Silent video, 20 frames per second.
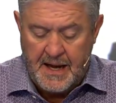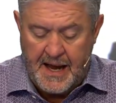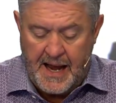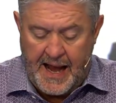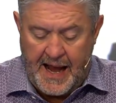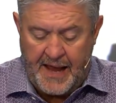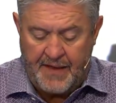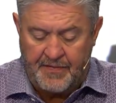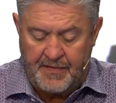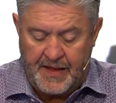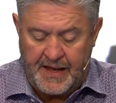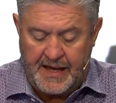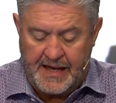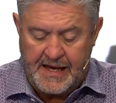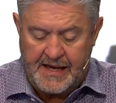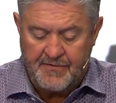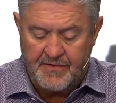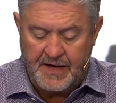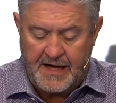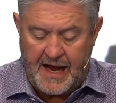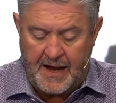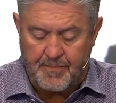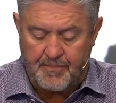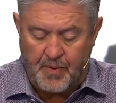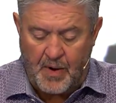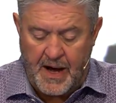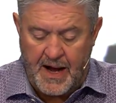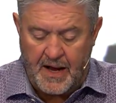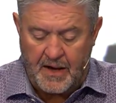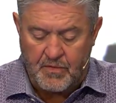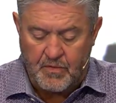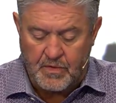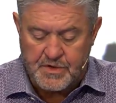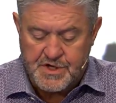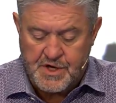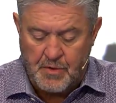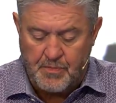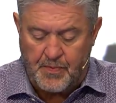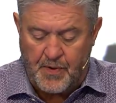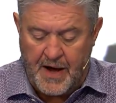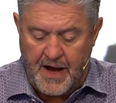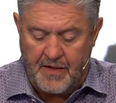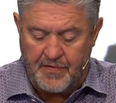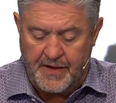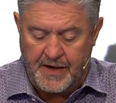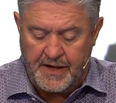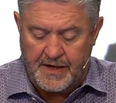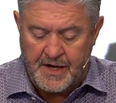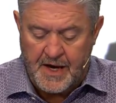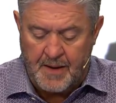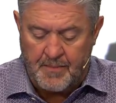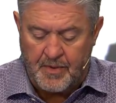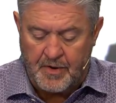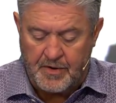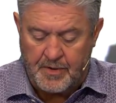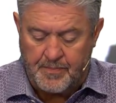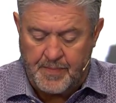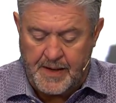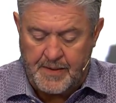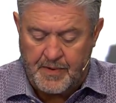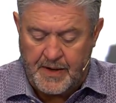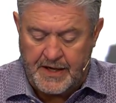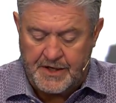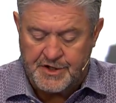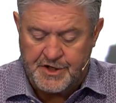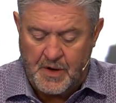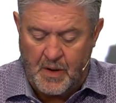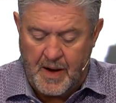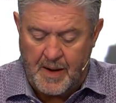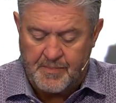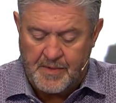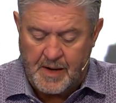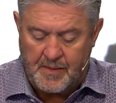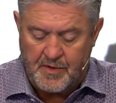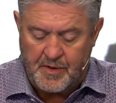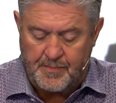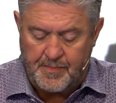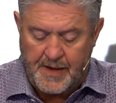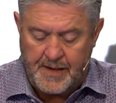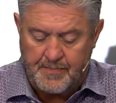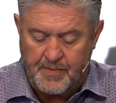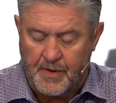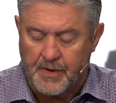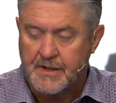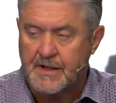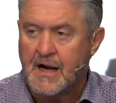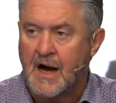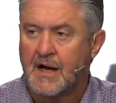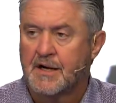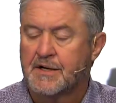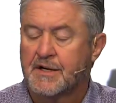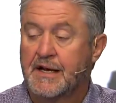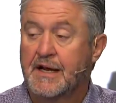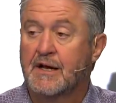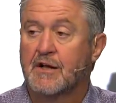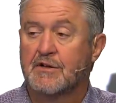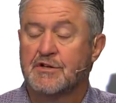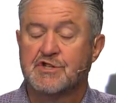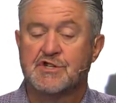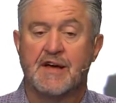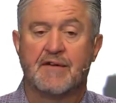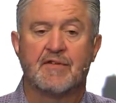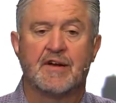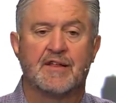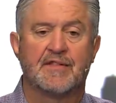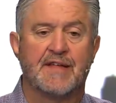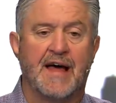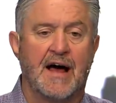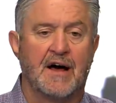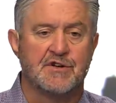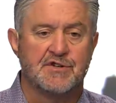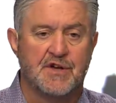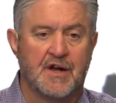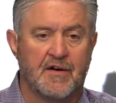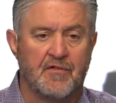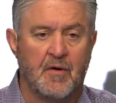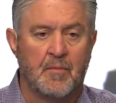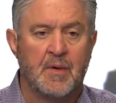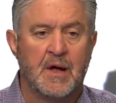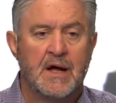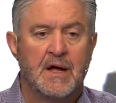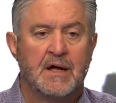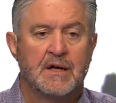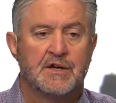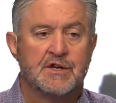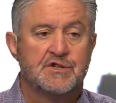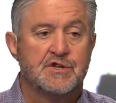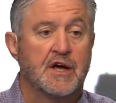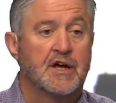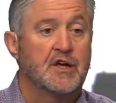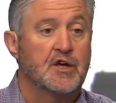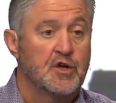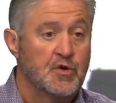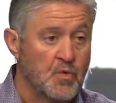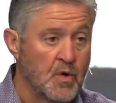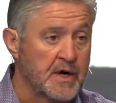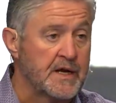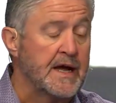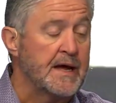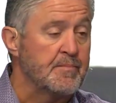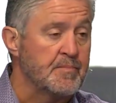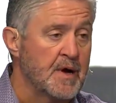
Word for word: And then he even got proud, so proud that he numbered the people, had Joab number the people, and God killed 70,000 of them to say, you want to keep